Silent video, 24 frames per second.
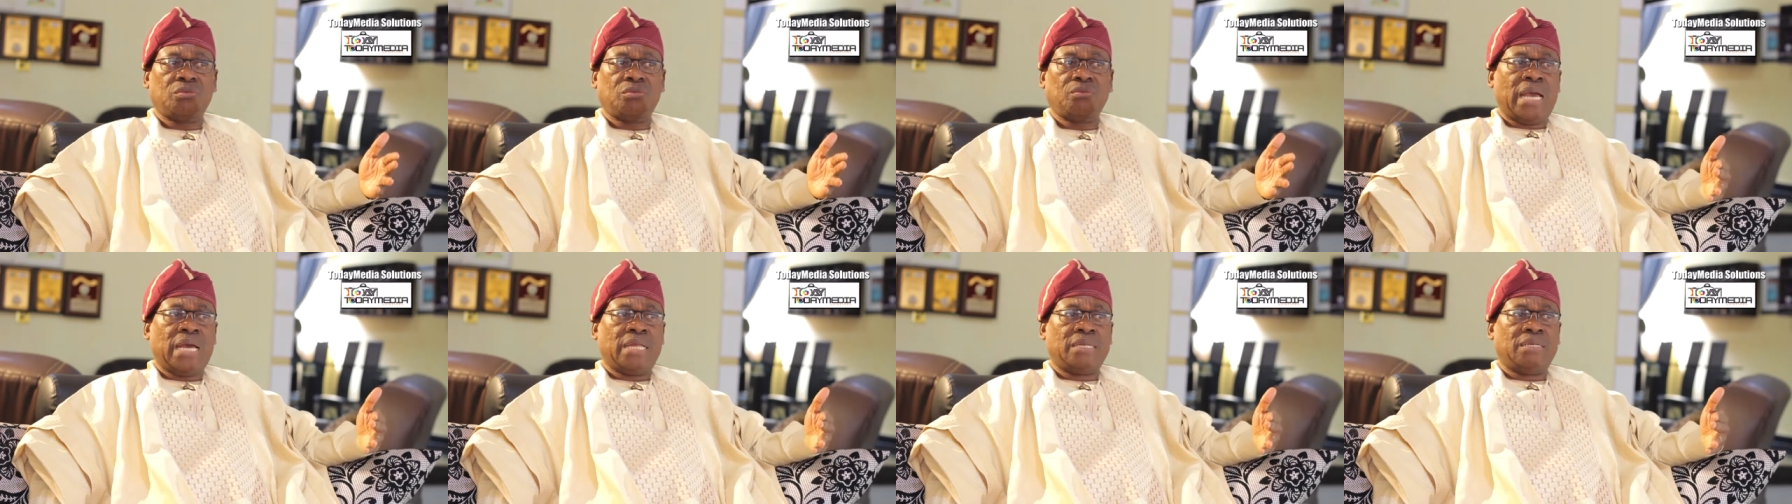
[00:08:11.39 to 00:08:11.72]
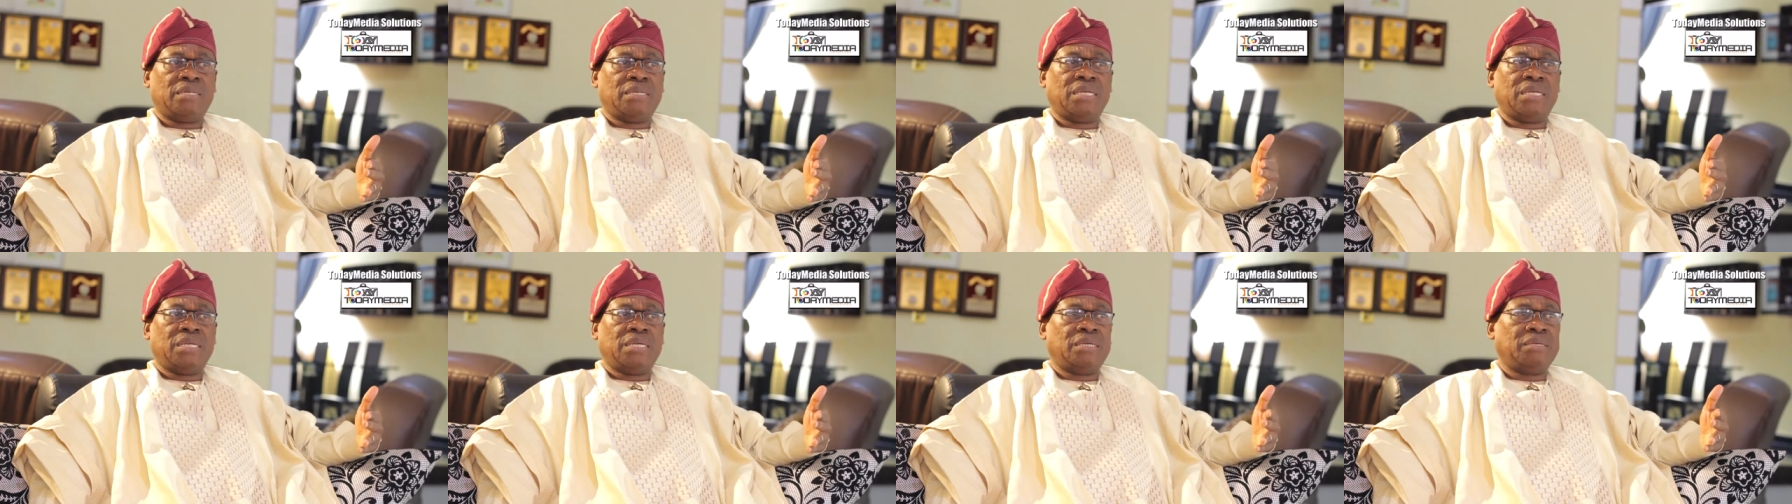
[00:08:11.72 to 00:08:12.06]

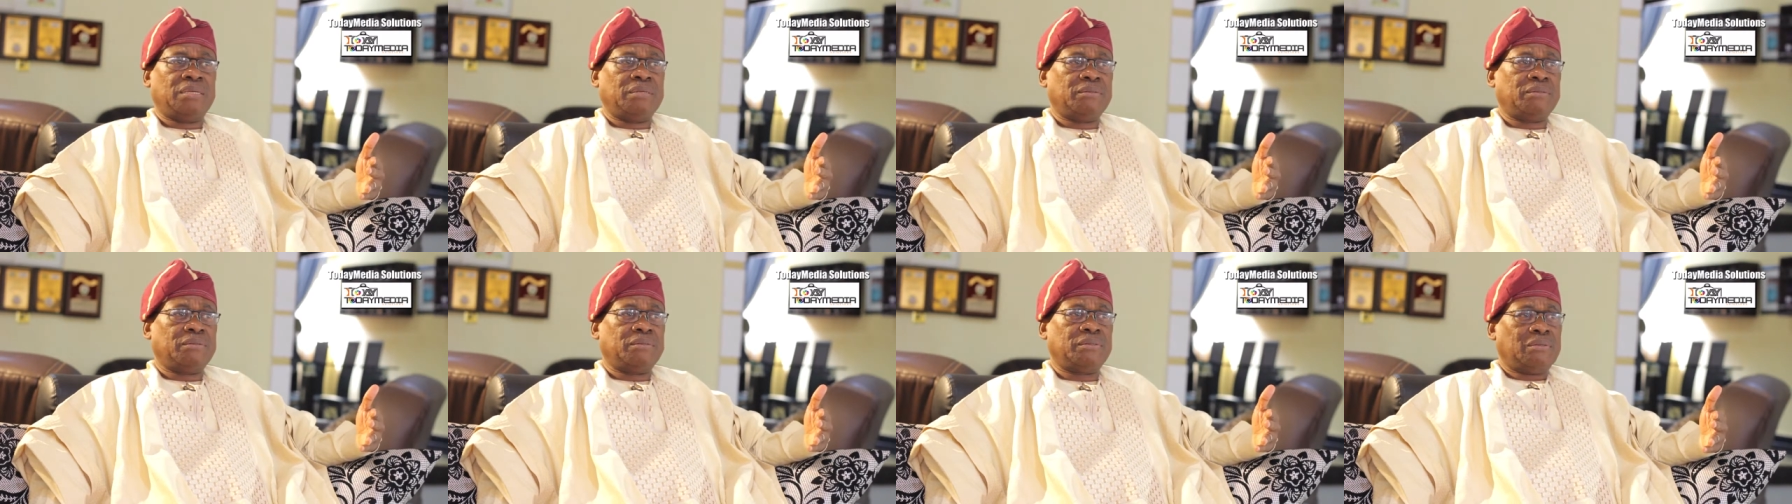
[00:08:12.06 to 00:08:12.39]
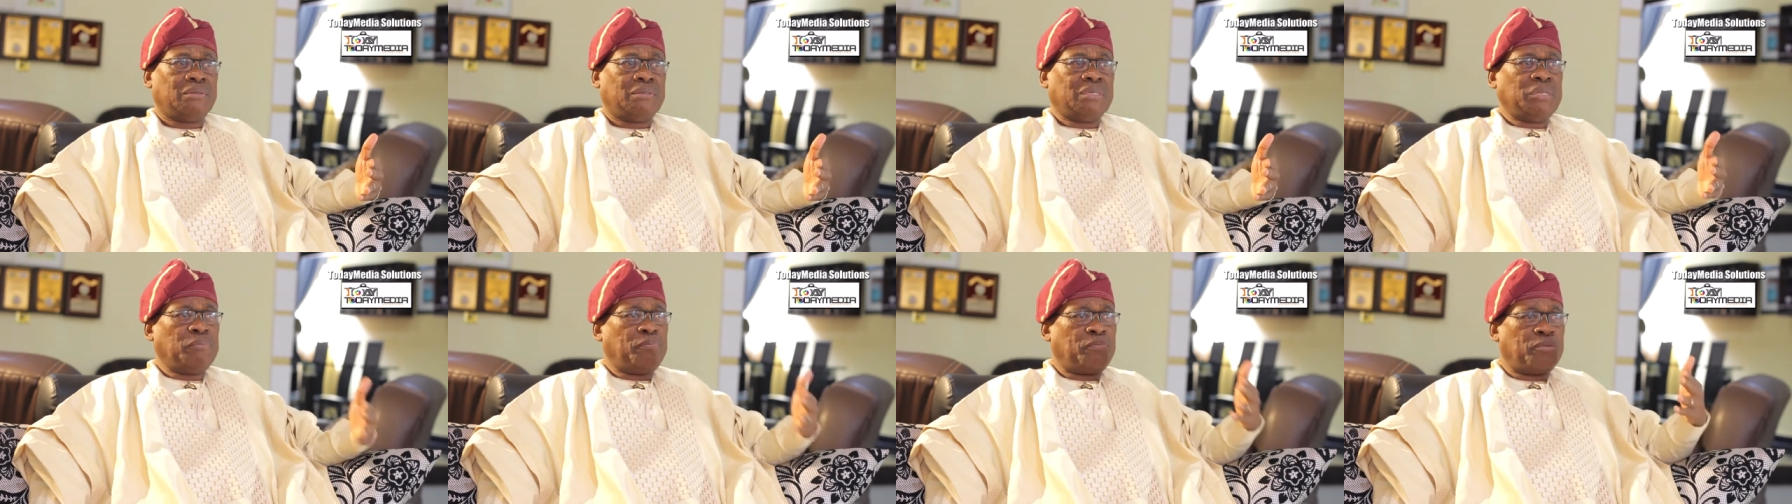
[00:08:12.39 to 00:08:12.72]
And uh,
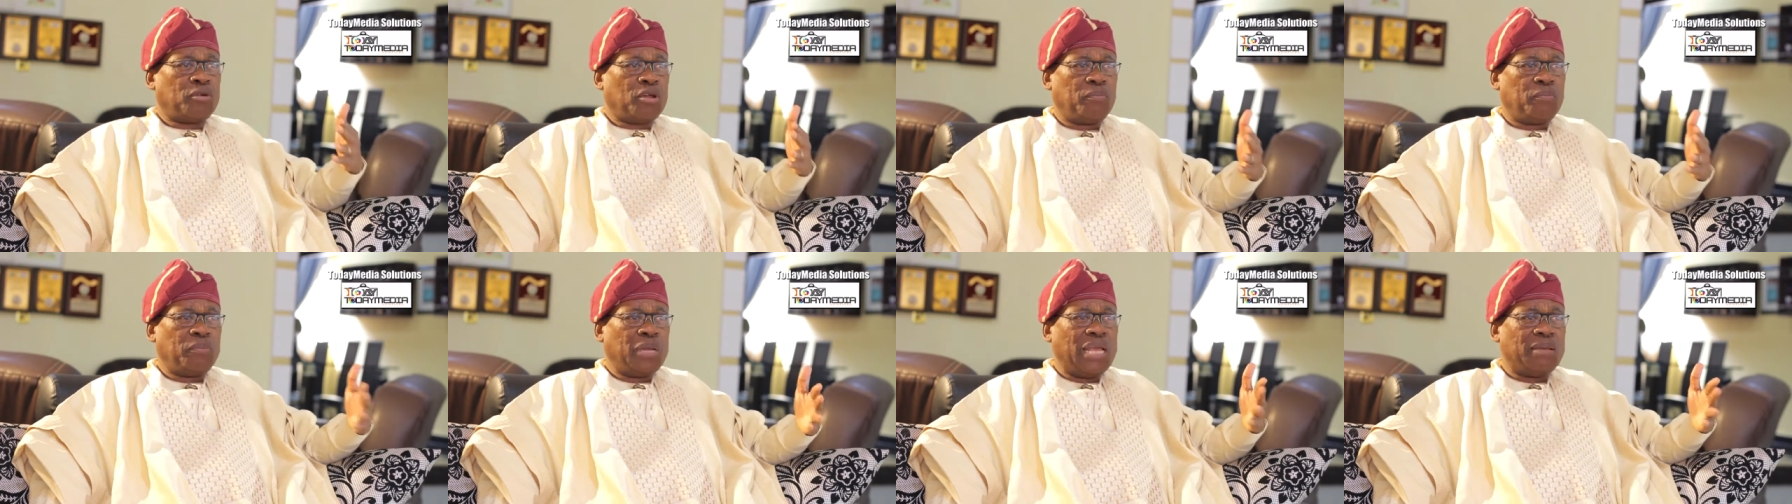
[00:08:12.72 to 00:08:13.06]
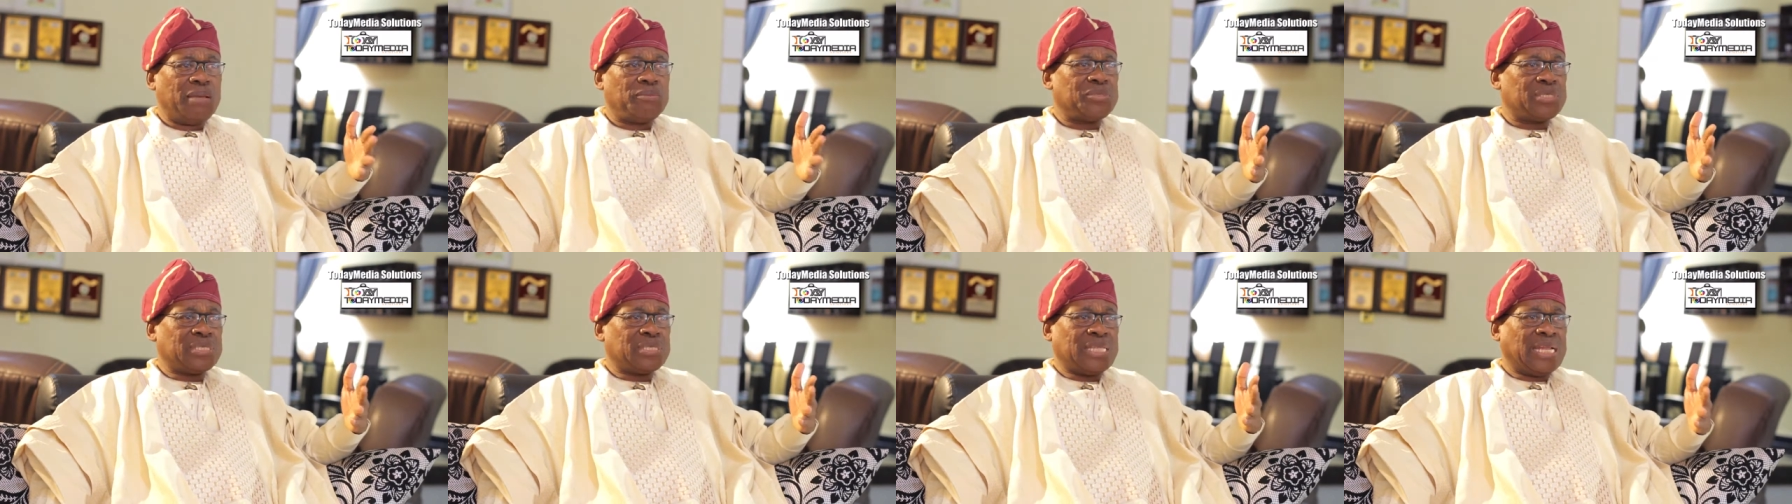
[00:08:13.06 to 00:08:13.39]
the
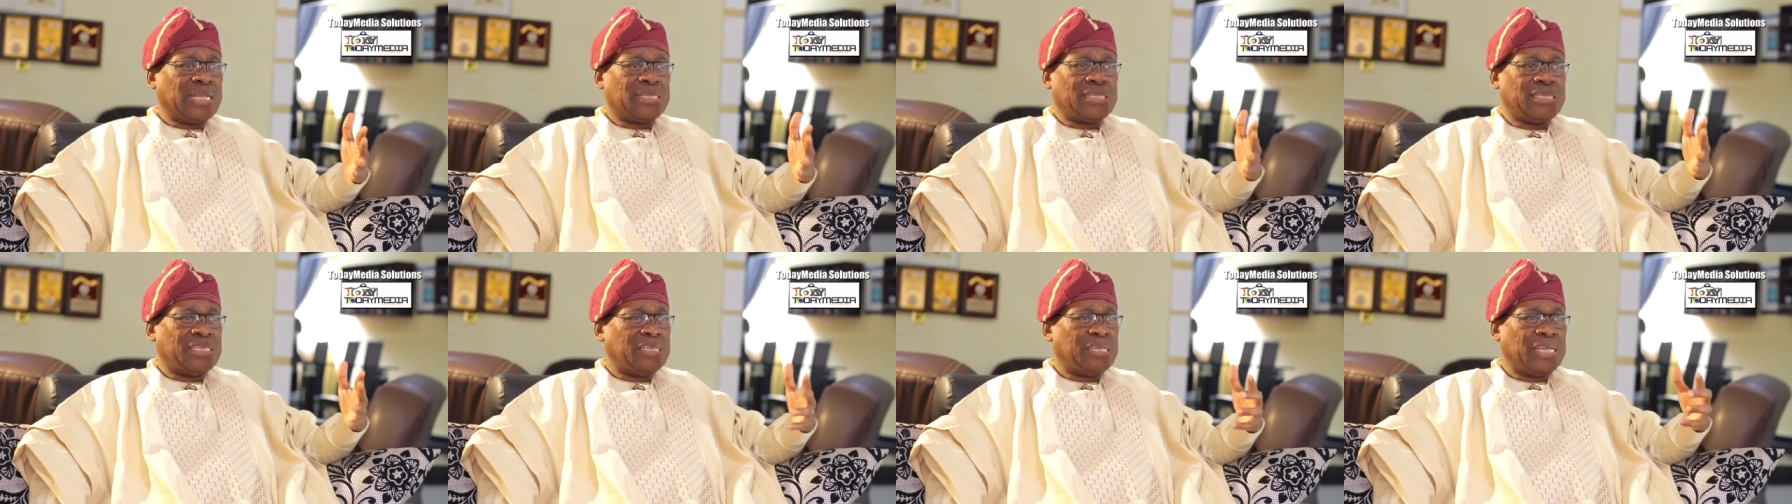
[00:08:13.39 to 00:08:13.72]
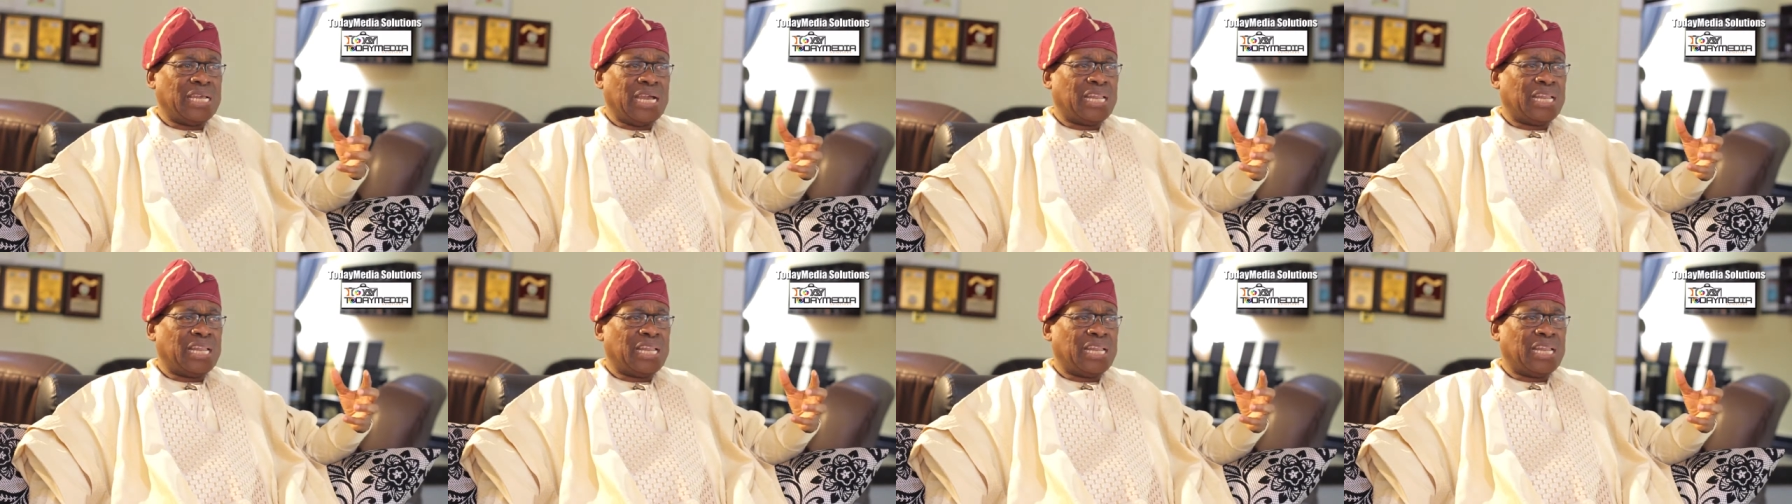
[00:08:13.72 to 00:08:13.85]
problems that the